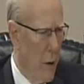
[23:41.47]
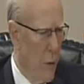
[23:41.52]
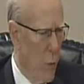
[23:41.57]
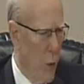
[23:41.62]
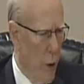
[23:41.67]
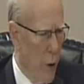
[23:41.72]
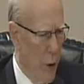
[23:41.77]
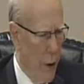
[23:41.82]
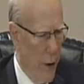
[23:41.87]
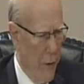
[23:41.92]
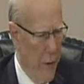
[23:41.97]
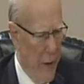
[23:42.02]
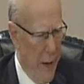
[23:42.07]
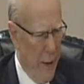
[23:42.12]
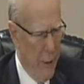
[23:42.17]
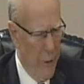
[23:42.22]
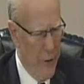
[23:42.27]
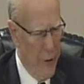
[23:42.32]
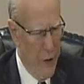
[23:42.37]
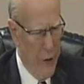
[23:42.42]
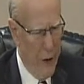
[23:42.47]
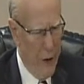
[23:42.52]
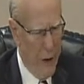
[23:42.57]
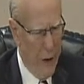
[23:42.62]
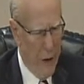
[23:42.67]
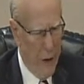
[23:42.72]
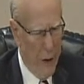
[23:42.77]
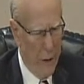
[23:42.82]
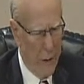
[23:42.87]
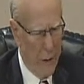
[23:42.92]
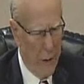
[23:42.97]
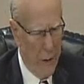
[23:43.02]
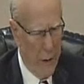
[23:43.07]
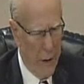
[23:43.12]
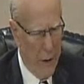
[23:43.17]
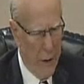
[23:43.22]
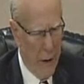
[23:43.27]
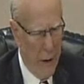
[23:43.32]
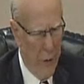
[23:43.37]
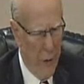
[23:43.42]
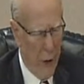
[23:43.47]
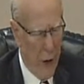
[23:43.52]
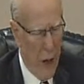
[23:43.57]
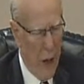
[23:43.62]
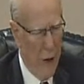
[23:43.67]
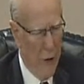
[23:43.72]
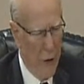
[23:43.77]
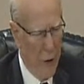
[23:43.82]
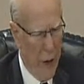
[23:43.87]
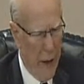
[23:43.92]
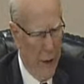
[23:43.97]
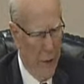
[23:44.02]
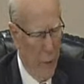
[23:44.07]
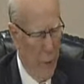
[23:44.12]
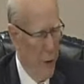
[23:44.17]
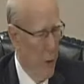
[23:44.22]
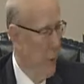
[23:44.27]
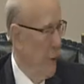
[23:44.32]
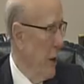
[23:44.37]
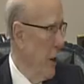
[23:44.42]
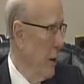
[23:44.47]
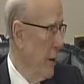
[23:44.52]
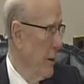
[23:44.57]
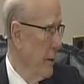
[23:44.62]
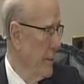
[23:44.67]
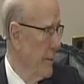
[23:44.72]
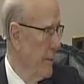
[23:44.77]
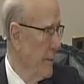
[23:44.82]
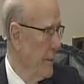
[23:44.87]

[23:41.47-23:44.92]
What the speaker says: work, and that was the contract with America,